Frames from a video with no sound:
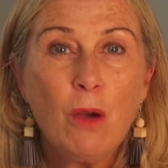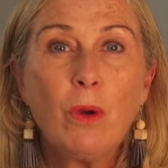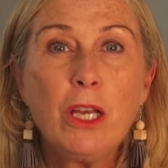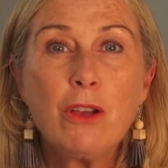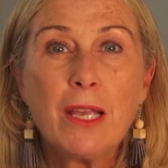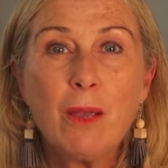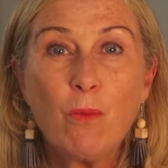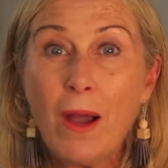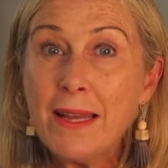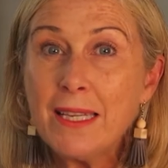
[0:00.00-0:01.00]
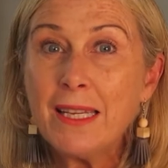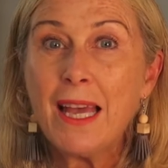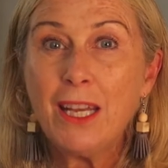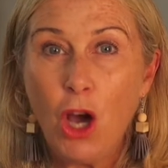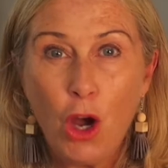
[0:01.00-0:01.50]
When You Keep Waiting
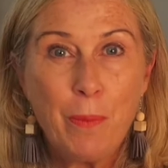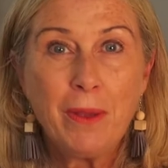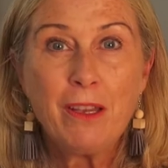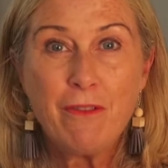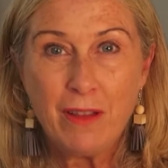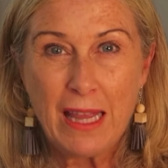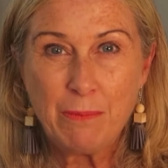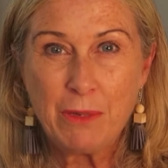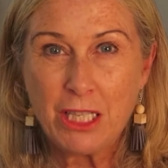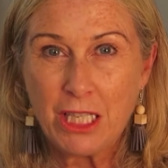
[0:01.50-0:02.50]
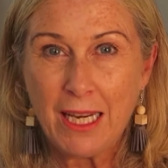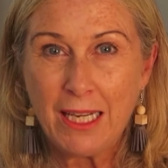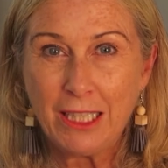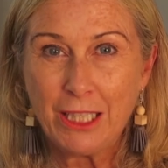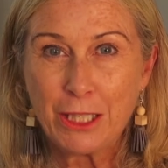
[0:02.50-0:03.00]
and Hoping for Them to
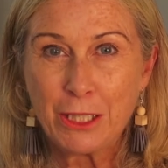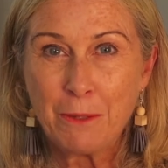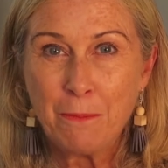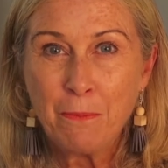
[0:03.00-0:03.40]
Change.